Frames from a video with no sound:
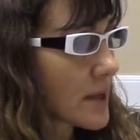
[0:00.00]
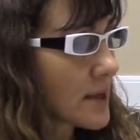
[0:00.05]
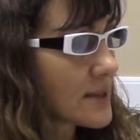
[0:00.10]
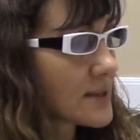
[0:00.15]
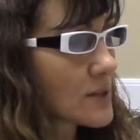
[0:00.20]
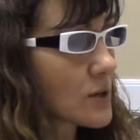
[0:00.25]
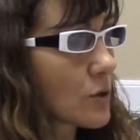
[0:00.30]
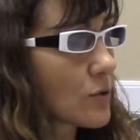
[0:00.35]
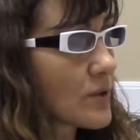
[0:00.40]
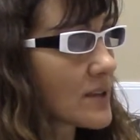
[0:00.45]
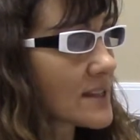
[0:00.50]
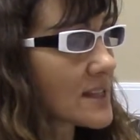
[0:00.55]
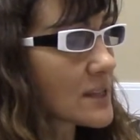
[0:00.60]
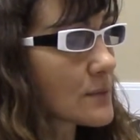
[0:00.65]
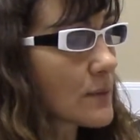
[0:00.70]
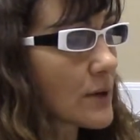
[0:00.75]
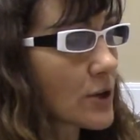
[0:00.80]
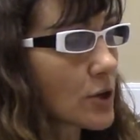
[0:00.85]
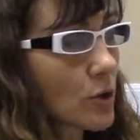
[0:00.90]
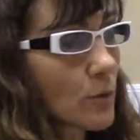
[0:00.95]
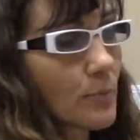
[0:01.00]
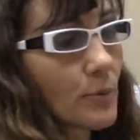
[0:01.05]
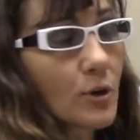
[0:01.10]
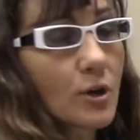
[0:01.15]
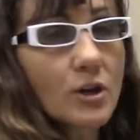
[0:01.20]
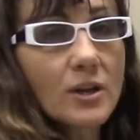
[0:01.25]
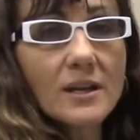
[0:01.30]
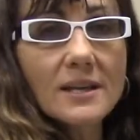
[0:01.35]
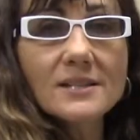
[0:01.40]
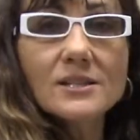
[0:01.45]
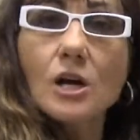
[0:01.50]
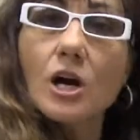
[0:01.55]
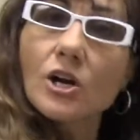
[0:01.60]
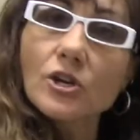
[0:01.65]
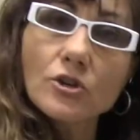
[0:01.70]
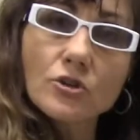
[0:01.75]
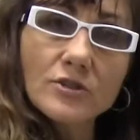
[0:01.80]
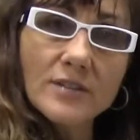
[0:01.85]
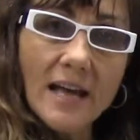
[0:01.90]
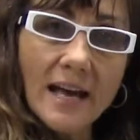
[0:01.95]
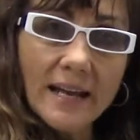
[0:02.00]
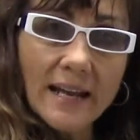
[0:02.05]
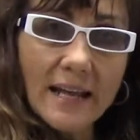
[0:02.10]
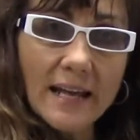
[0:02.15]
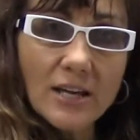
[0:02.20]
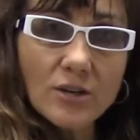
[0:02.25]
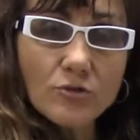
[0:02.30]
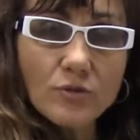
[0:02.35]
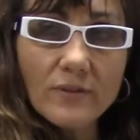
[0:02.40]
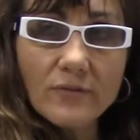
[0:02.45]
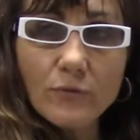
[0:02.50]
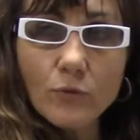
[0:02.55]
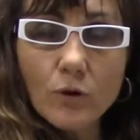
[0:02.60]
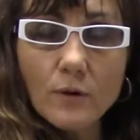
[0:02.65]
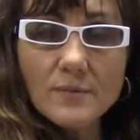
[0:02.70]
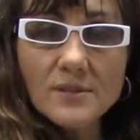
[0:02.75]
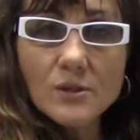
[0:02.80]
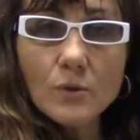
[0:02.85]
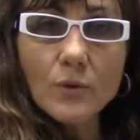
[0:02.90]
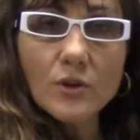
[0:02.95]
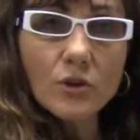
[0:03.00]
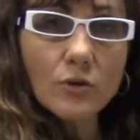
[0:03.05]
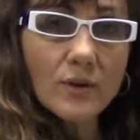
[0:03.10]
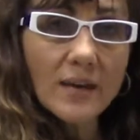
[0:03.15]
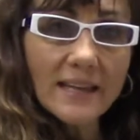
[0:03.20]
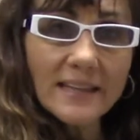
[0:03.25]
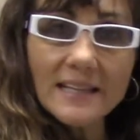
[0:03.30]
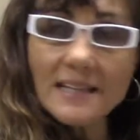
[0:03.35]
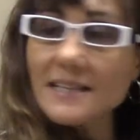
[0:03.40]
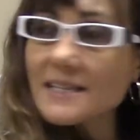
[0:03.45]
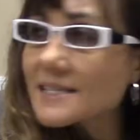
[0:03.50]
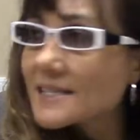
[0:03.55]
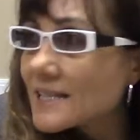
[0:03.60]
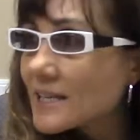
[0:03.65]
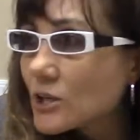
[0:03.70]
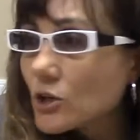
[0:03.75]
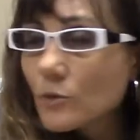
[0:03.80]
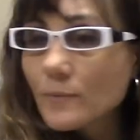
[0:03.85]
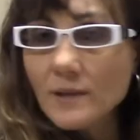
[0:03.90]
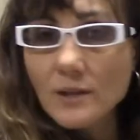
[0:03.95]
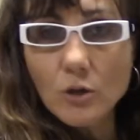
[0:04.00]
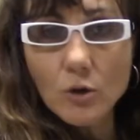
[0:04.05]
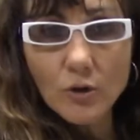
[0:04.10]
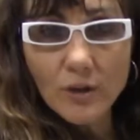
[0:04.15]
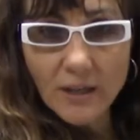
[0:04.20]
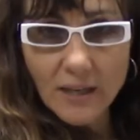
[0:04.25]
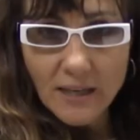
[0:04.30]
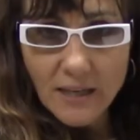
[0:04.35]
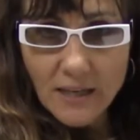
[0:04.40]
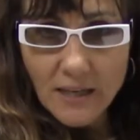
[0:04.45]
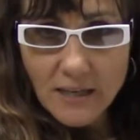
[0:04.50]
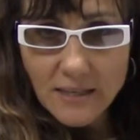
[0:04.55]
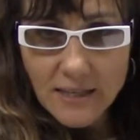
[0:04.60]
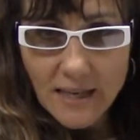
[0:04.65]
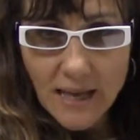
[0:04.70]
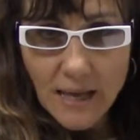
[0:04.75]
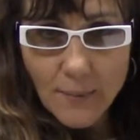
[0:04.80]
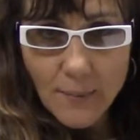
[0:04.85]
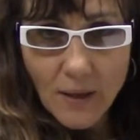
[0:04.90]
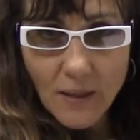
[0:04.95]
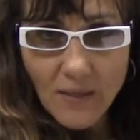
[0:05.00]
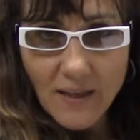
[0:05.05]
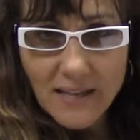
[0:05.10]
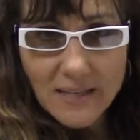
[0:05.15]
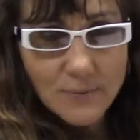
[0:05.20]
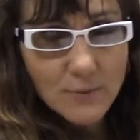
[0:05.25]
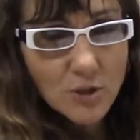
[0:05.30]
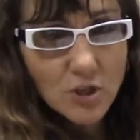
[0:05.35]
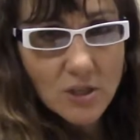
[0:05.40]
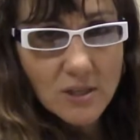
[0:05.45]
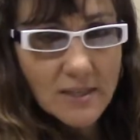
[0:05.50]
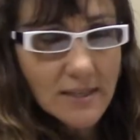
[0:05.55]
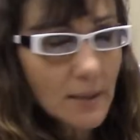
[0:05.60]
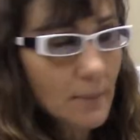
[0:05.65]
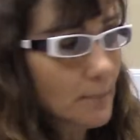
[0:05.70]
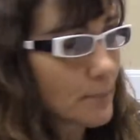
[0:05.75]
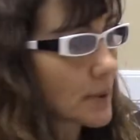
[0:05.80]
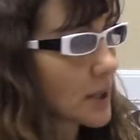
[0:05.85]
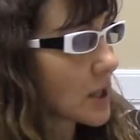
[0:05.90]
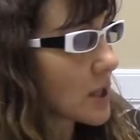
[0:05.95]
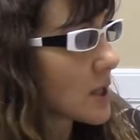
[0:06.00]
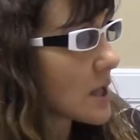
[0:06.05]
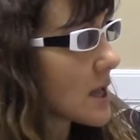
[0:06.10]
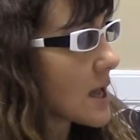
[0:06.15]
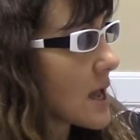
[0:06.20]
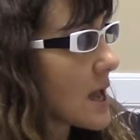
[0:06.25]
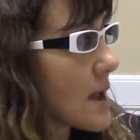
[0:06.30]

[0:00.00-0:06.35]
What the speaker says: So this is what you'll put, it's called your data entry form. So when you get the listing, you'll be loading it into MLS, which is simple.